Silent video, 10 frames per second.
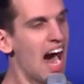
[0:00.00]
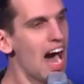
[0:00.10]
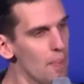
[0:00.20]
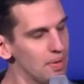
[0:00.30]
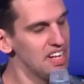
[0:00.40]

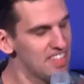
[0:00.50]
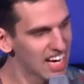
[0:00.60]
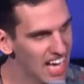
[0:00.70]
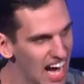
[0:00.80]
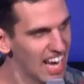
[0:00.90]
I believe
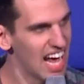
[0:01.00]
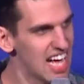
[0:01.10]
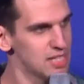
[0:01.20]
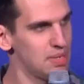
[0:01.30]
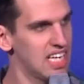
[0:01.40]
that God
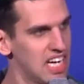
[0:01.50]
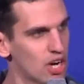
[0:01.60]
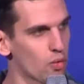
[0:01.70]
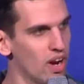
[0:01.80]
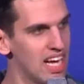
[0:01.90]
has me
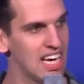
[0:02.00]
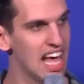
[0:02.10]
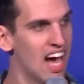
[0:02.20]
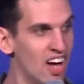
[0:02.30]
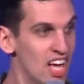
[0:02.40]
here right
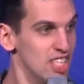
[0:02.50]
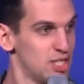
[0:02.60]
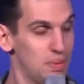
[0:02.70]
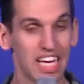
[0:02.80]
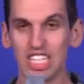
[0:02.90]
now,
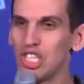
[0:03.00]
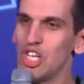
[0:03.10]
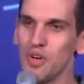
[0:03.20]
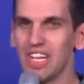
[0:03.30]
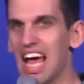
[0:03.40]
speaking to
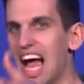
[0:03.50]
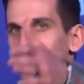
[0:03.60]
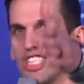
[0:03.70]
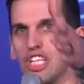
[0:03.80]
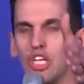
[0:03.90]
you in the
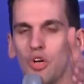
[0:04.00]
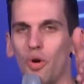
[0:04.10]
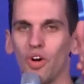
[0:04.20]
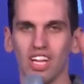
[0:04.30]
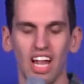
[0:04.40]
house and you
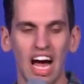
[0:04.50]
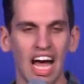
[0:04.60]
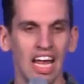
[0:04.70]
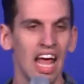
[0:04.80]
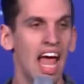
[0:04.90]

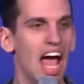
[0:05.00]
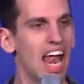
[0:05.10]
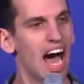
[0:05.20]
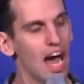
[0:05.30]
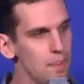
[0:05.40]
online,
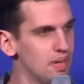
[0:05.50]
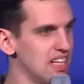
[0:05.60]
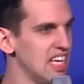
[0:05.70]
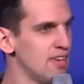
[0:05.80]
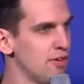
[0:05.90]
and I
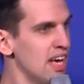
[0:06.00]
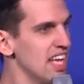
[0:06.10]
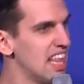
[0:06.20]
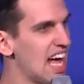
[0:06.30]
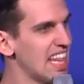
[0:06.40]
believe
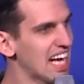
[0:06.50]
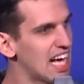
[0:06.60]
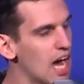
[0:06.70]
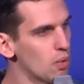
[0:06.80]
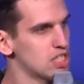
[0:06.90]
that, that
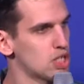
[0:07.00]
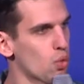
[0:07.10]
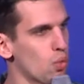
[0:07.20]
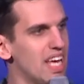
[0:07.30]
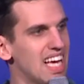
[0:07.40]
God wants to
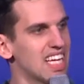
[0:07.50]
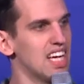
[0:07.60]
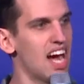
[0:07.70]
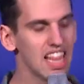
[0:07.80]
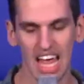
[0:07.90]

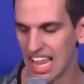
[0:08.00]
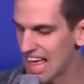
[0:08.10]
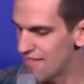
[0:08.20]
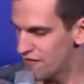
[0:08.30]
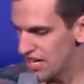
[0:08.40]
reignite that,
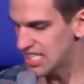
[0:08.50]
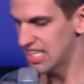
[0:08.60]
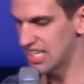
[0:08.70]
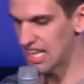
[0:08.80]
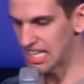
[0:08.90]
that
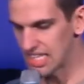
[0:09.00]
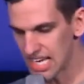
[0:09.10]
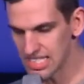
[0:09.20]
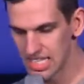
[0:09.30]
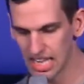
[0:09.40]
vision and that
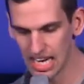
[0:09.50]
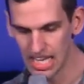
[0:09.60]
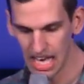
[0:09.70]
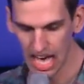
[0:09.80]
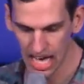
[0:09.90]
destiny that
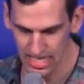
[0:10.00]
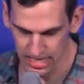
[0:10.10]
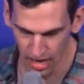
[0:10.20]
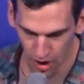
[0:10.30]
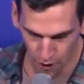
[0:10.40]
He
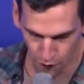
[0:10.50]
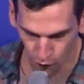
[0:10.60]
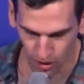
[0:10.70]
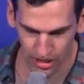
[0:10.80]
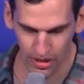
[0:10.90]
has
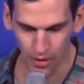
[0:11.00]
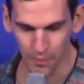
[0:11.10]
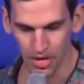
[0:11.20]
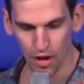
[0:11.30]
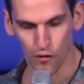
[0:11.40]
for you.
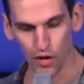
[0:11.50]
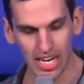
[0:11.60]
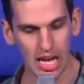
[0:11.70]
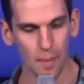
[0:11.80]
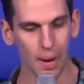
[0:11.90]
For
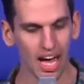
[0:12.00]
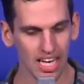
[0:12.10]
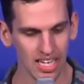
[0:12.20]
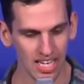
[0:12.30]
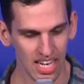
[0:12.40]

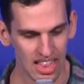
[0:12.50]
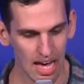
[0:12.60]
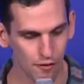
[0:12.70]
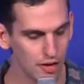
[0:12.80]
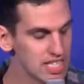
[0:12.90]
Nehemiah,
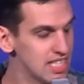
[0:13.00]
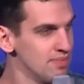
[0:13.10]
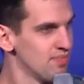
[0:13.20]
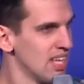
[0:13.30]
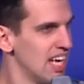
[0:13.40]
that
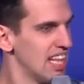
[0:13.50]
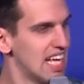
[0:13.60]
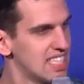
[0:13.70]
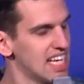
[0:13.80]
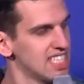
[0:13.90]
vision and
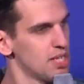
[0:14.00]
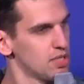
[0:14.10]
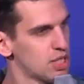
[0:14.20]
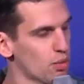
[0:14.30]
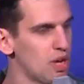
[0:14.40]
that destiny
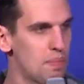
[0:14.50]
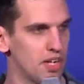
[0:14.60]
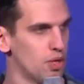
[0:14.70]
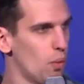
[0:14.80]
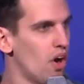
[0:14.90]
was to
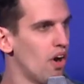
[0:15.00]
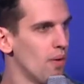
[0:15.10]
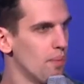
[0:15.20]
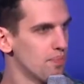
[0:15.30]
rebuild a wall.